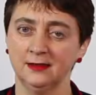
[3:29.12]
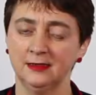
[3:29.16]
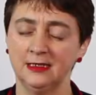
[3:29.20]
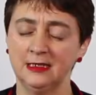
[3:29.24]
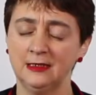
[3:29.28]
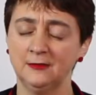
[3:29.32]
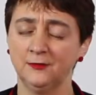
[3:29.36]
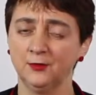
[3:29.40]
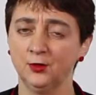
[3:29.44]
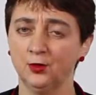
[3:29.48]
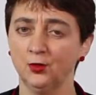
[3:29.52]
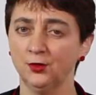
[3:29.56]

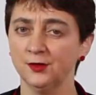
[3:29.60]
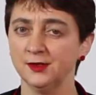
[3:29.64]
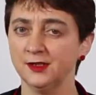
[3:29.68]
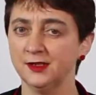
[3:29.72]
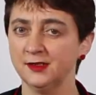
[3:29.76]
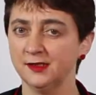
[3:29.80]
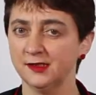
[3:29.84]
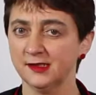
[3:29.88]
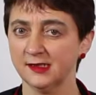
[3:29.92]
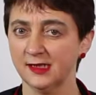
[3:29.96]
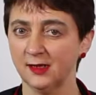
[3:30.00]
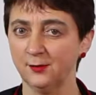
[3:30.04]
Now, of course,
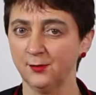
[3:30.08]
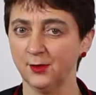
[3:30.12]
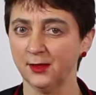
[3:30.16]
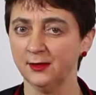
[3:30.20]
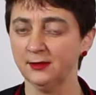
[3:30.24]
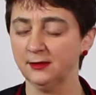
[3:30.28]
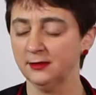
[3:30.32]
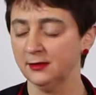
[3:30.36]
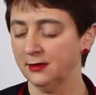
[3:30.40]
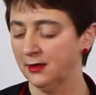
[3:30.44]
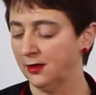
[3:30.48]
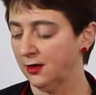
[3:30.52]
in
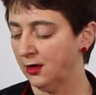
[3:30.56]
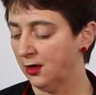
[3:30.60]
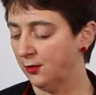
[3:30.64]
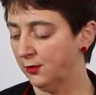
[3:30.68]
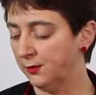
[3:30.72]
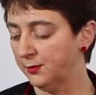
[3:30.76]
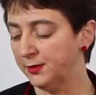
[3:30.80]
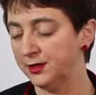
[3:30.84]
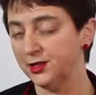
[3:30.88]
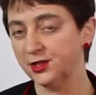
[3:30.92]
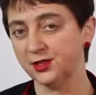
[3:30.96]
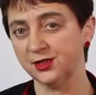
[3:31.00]
summer, I
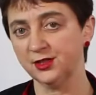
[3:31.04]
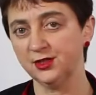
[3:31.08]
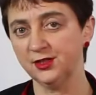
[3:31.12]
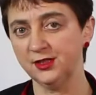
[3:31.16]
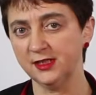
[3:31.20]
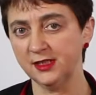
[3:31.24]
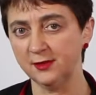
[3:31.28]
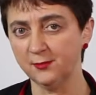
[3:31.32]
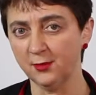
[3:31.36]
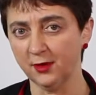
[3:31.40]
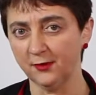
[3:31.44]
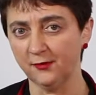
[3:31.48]
would be just
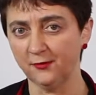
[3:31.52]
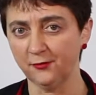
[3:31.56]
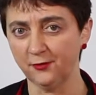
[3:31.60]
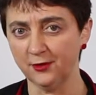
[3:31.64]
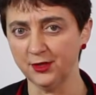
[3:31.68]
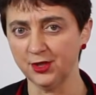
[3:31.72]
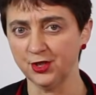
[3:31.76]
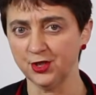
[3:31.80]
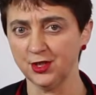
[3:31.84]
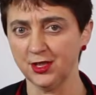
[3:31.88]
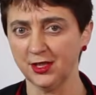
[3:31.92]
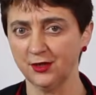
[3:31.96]
using my
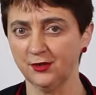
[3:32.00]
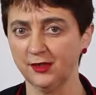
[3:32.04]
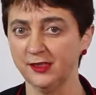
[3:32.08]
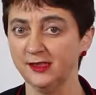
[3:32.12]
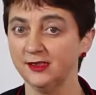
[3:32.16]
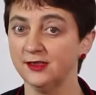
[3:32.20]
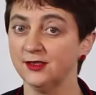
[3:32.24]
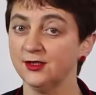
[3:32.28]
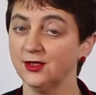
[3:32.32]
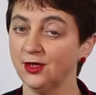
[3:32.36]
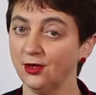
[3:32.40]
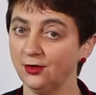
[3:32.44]
fresh
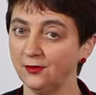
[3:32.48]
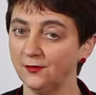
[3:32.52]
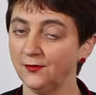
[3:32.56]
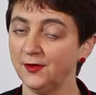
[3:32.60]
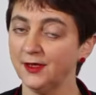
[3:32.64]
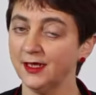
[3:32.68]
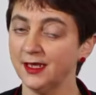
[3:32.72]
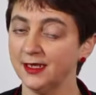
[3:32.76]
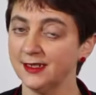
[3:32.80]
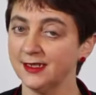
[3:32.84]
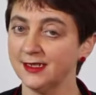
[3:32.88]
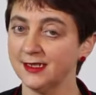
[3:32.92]
cherries. Don't
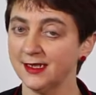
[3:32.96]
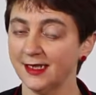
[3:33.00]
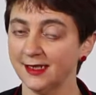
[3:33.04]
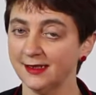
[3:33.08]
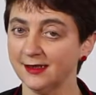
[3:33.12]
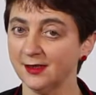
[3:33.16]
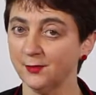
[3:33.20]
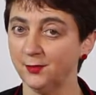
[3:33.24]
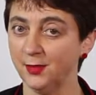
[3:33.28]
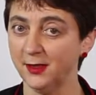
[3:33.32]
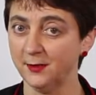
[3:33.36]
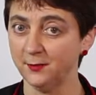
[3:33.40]
forget to
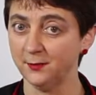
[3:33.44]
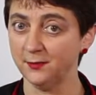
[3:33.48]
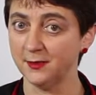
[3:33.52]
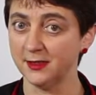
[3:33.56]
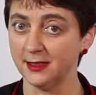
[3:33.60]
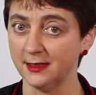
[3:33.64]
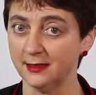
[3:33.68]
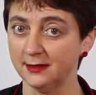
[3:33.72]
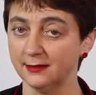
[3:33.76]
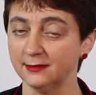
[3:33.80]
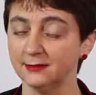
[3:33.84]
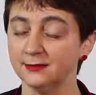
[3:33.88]
take the
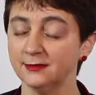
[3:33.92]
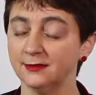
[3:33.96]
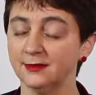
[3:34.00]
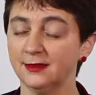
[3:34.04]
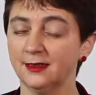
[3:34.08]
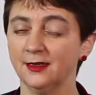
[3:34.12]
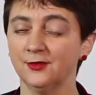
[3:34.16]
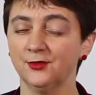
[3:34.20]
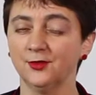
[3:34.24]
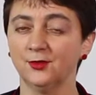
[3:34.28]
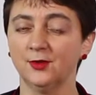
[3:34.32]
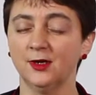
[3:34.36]
pips out.
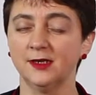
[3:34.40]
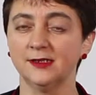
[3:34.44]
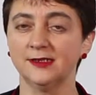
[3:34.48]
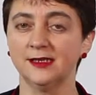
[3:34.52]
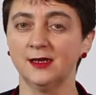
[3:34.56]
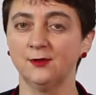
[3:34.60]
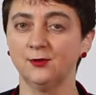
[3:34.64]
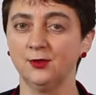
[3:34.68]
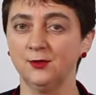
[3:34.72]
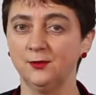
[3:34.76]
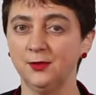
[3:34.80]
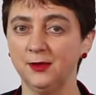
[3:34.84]
Otherwise,
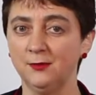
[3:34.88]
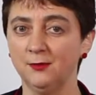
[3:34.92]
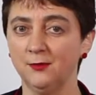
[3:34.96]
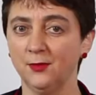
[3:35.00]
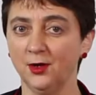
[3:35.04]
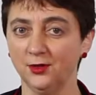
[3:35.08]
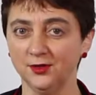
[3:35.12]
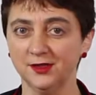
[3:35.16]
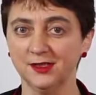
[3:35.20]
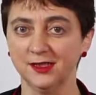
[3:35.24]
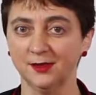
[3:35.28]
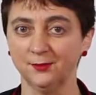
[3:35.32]
that would be
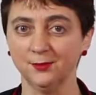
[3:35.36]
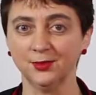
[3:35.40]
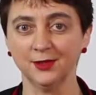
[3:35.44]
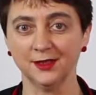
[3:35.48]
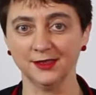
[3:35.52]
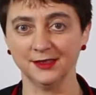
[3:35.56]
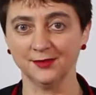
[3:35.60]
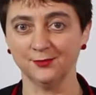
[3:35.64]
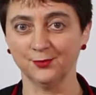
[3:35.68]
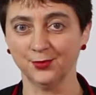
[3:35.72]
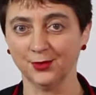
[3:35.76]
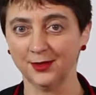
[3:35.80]
most
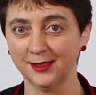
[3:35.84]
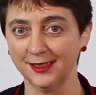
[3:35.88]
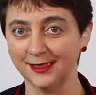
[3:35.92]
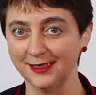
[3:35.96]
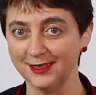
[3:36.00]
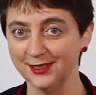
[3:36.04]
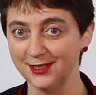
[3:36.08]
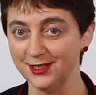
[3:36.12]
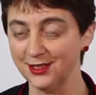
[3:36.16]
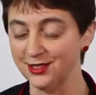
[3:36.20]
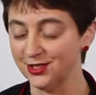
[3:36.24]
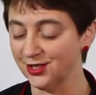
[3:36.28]
unpleasant biting
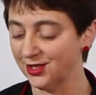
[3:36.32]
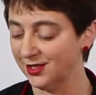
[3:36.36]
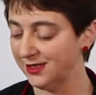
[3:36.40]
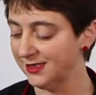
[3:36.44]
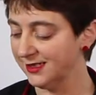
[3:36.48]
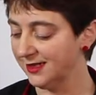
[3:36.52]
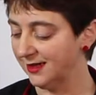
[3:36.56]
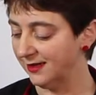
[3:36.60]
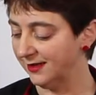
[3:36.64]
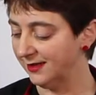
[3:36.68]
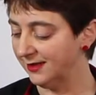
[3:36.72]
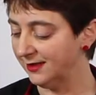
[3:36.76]
into your
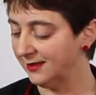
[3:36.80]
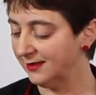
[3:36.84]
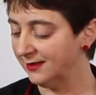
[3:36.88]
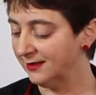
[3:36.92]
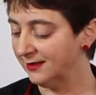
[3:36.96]
cheesecake.